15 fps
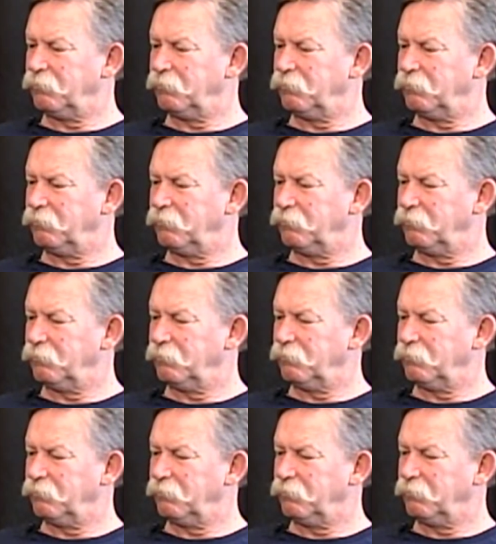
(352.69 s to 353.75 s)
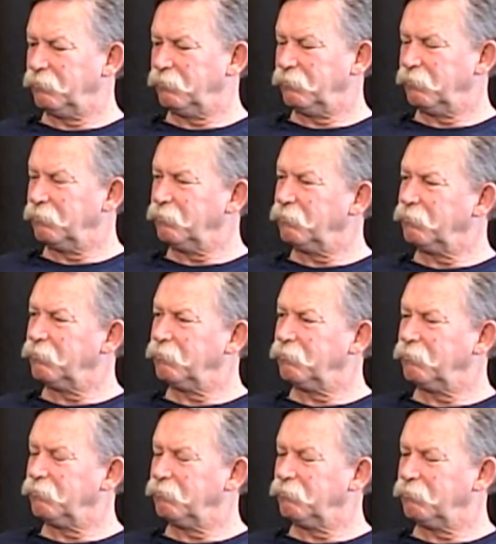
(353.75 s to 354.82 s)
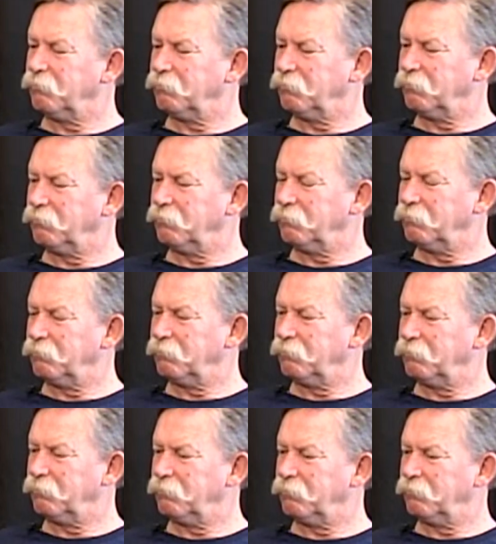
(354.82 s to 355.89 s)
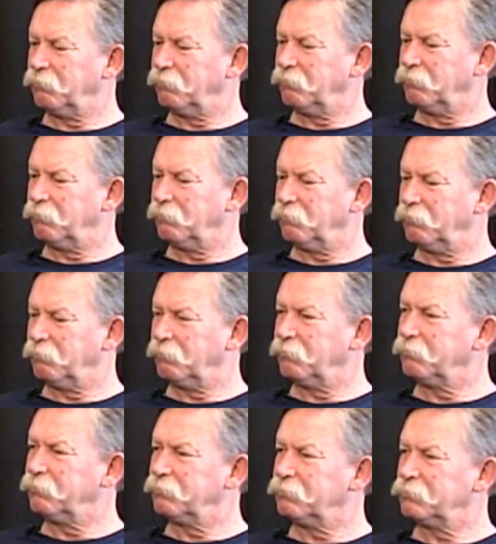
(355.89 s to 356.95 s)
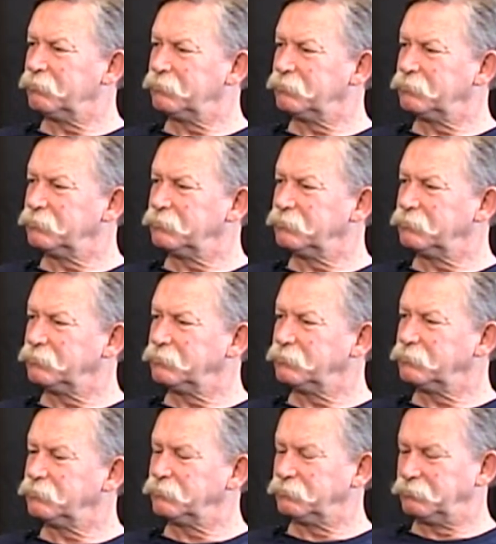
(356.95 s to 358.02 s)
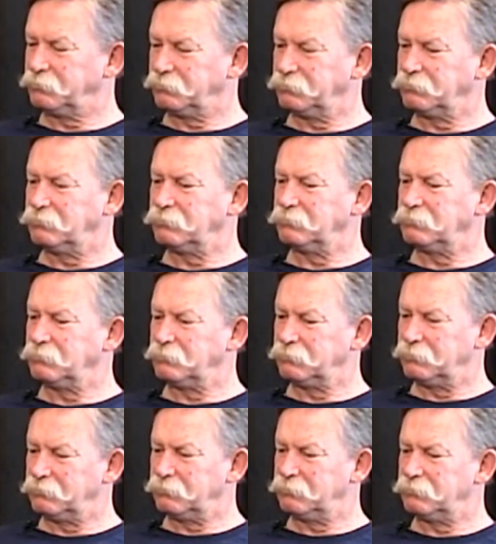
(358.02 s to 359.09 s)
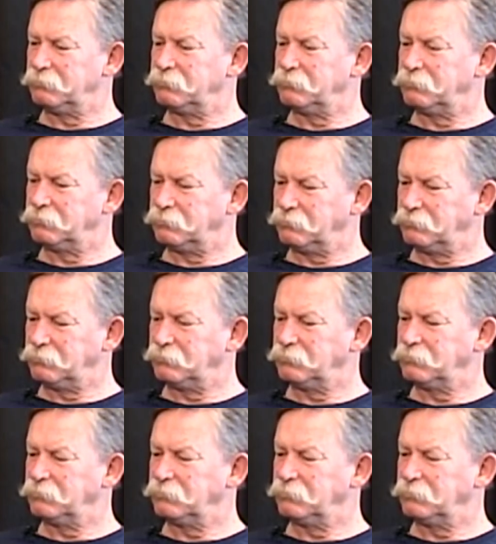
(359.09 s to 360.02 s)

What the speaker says: This person isn't speaking.